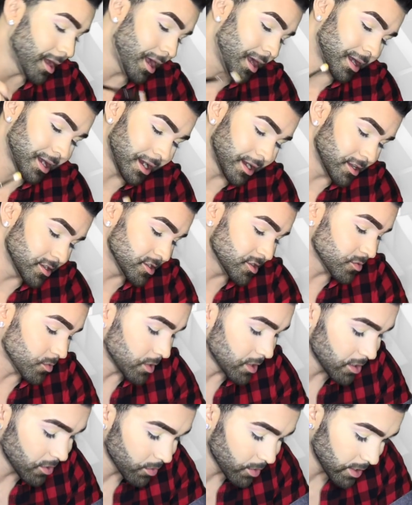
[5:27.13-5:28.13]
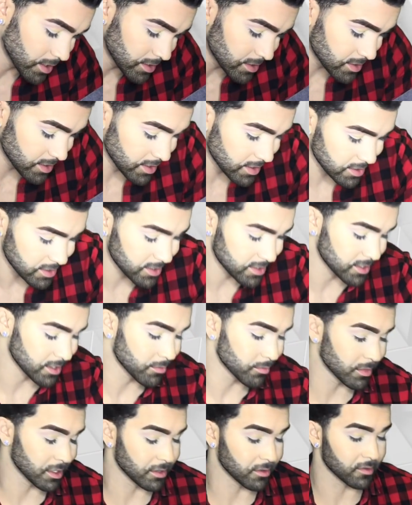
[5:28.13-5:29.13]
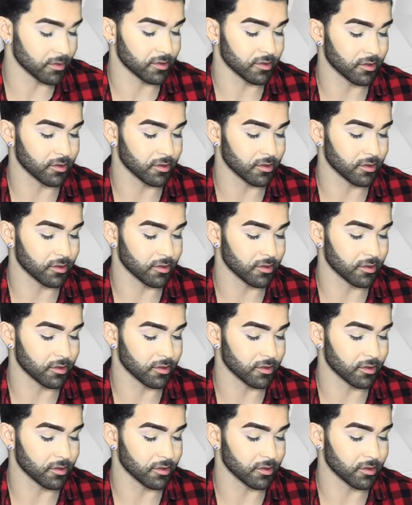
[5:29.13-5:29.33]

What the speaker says: I kind of just want to go ahead and dig into something else.